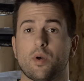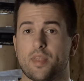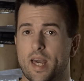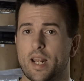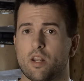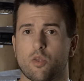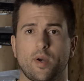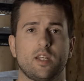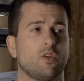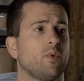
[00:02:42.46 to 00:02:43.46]
with that out of the
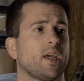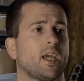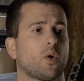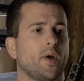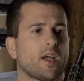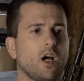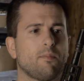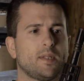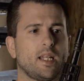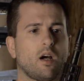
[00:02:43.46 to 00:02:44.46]
way, doing a quick
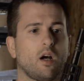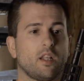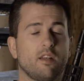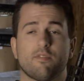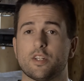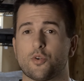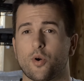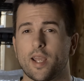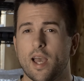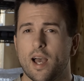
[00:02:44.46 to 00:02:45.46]
update on
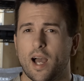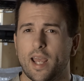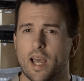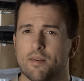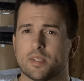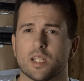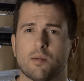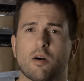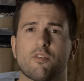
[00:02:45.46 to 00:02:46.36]
inventory, I have some